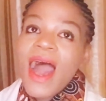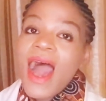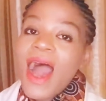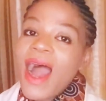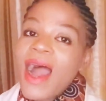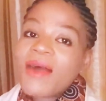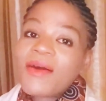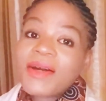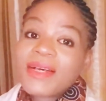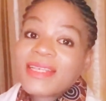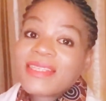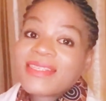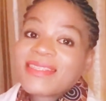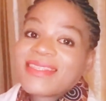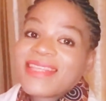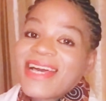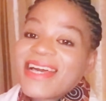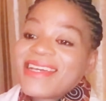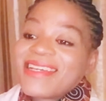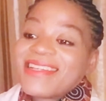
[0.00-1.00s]
I was
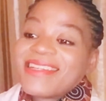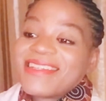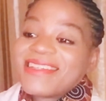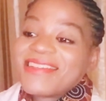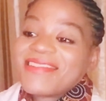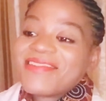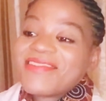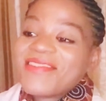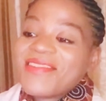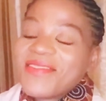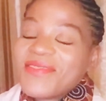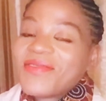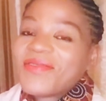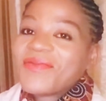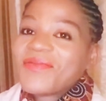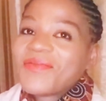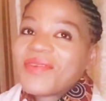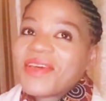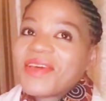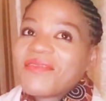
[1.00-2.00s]
tired, I didn't know
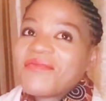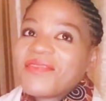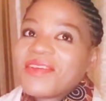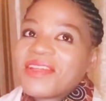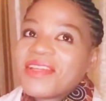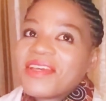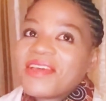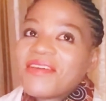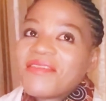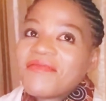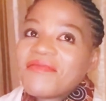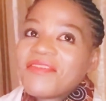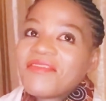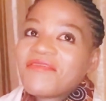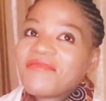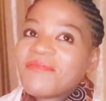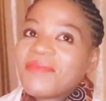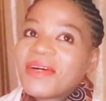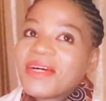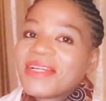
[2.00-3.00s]
if we have an
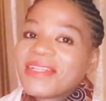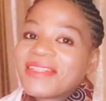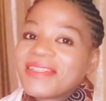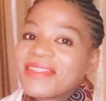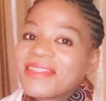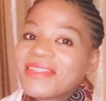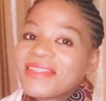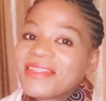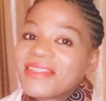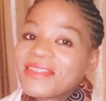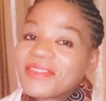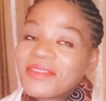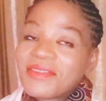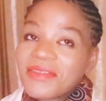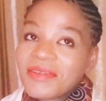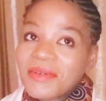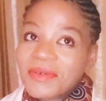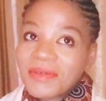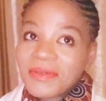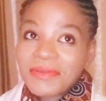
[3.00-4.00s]
EFF party there,
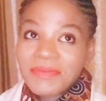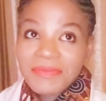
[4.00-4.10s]
so